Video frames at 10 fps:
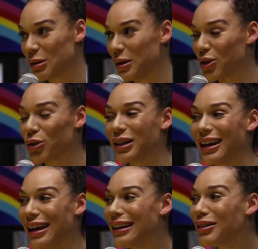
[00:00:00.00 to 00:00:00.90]
to be
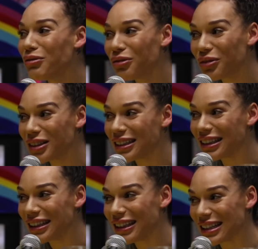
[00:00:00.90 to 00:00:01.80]
creative
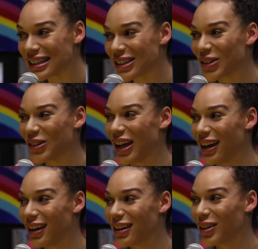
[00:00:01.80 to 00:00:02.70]
is
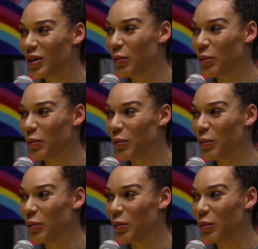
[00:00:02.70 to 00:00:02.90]
like